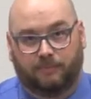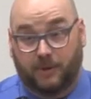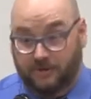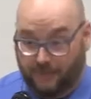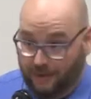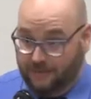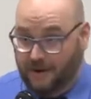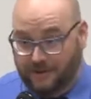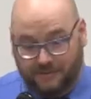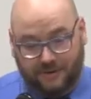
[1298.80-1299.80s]
part of all of
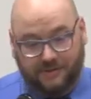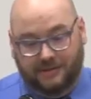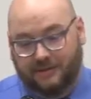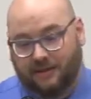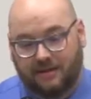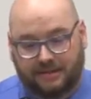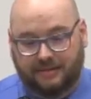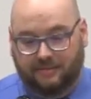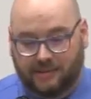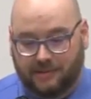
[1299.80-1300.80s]
our instruction in
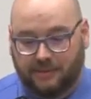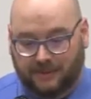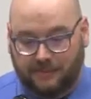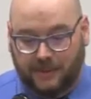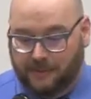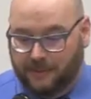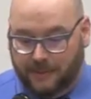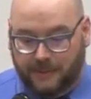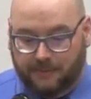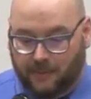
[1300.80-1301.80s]
loss was losing people who
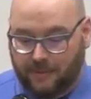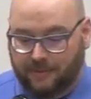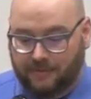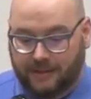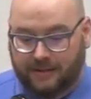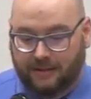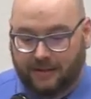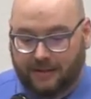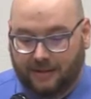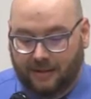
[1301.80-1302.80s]
were important to me.
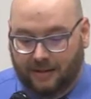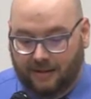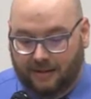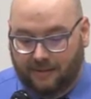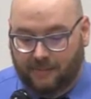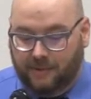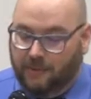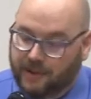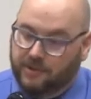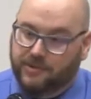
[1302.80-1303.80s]
Um, but the
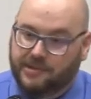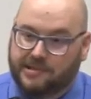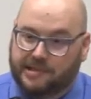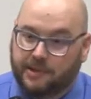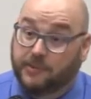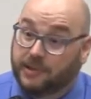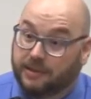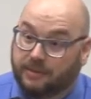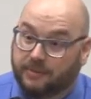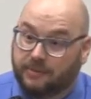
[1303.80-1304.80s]
way I learned to deal with
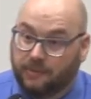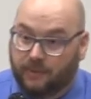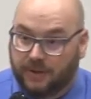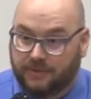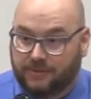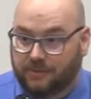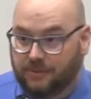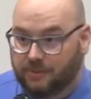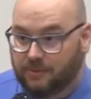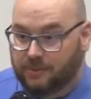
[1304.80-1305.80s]
it was
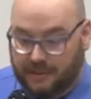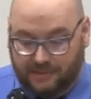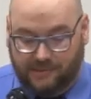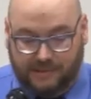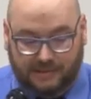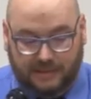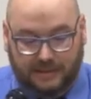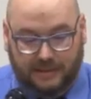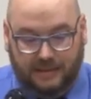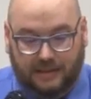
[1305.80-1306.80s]
through religion.
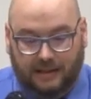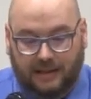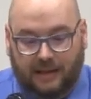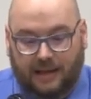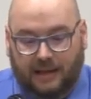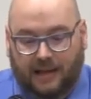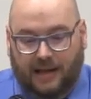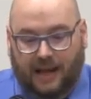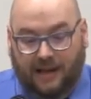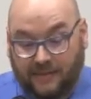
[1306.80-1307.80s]

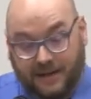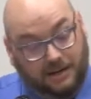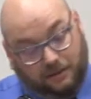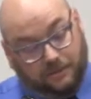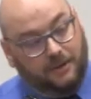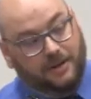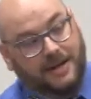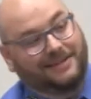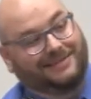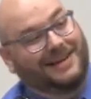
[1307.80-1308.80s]
And then I threw all
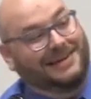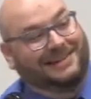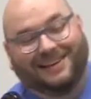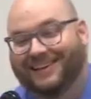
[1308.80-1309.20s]
that aside.